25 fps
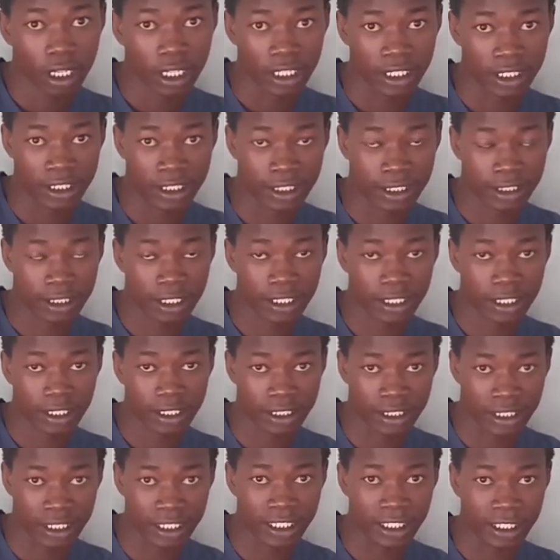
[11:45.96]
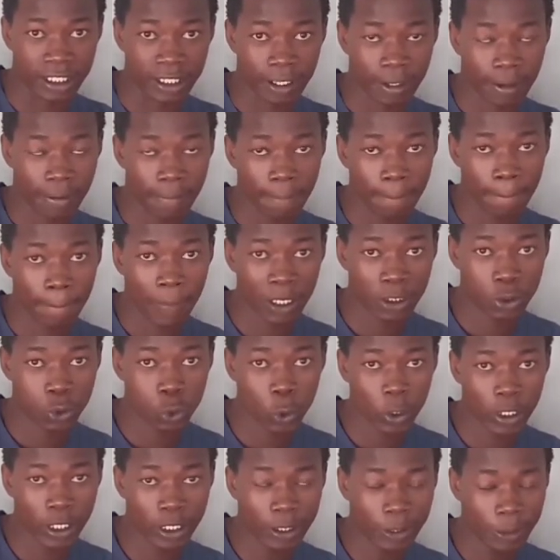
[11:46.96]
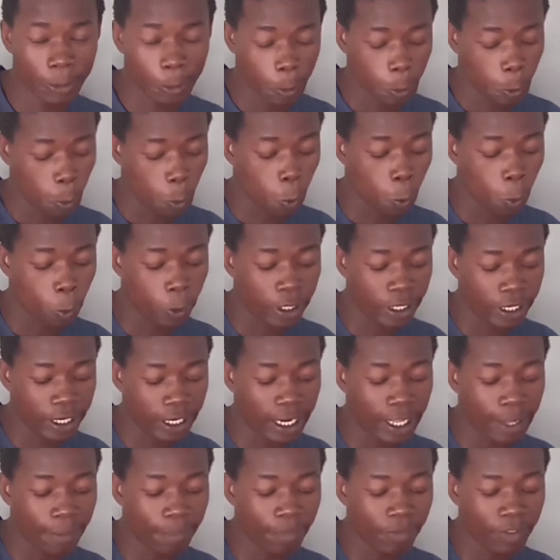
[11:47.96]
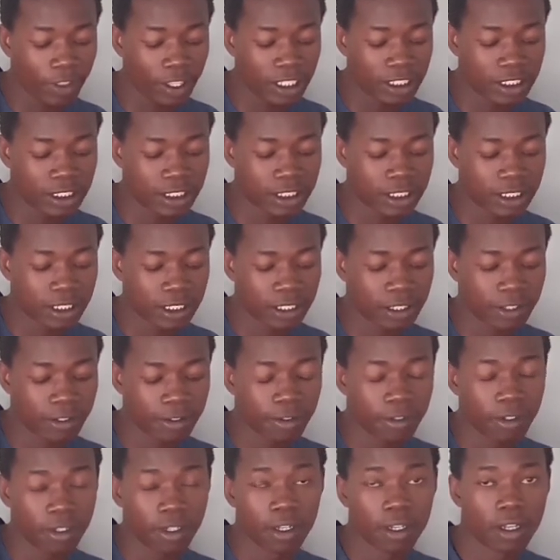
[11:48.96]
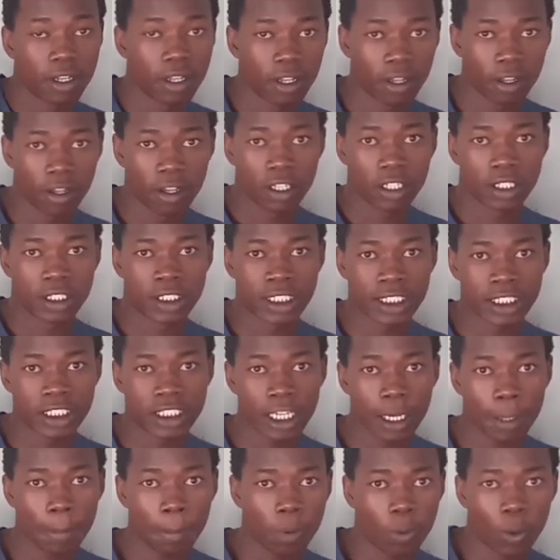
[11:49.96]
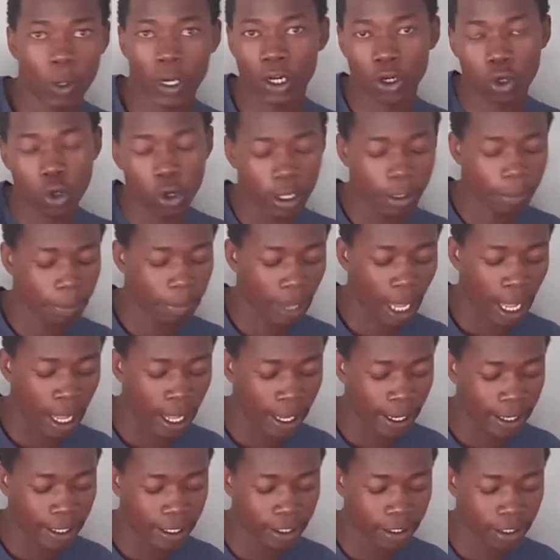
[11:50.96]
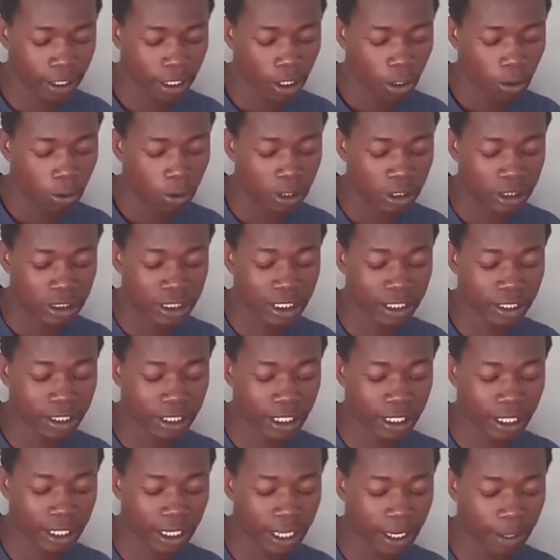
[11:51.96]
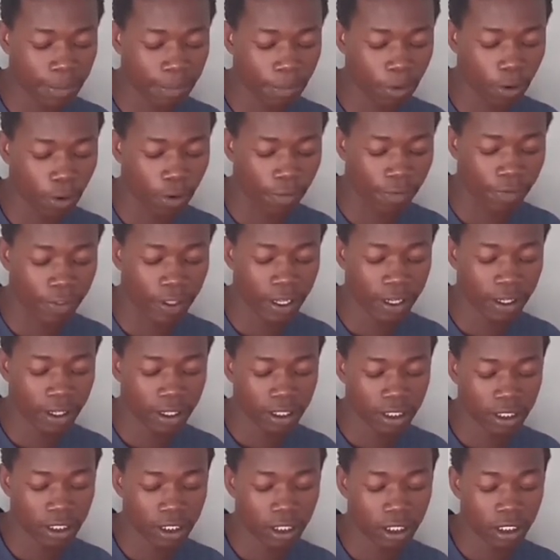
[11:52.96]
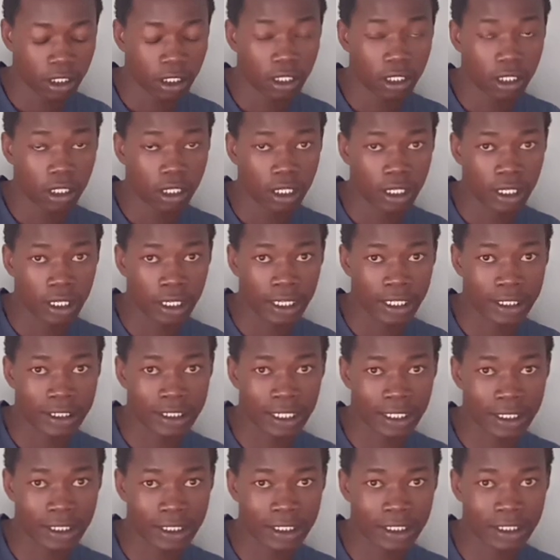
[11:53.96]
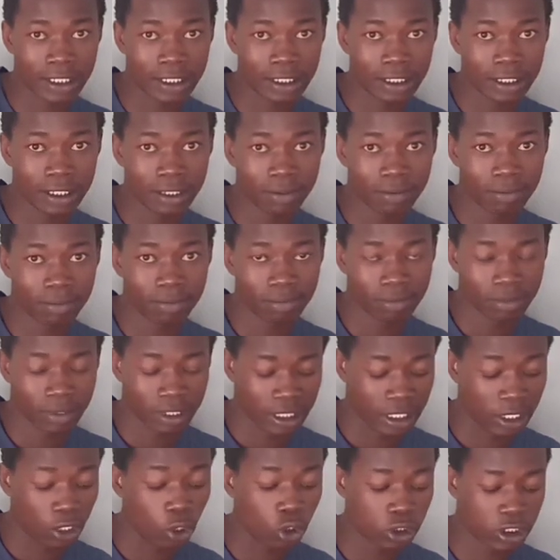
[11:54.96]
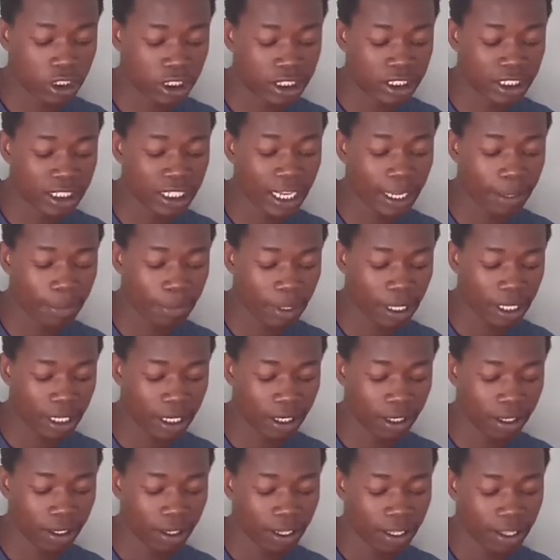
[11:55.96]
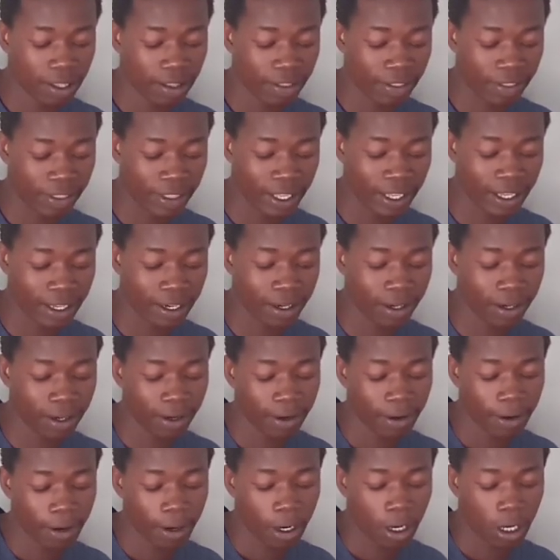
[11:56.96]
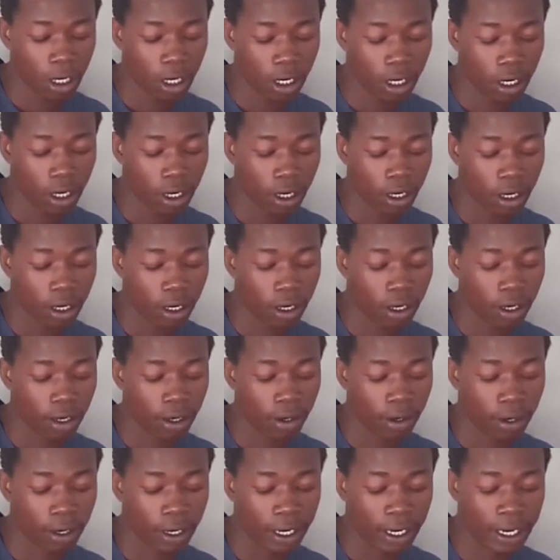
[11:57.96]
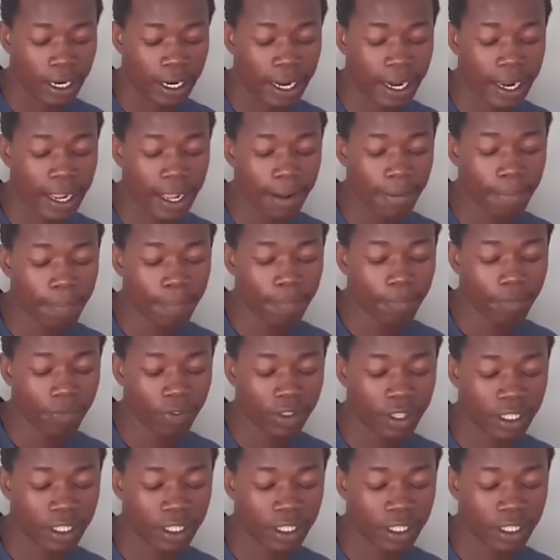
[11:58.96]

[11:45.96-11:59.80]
is D. But when we name this C sharp while going behind, we take the name of the letter D, not D I mean, then name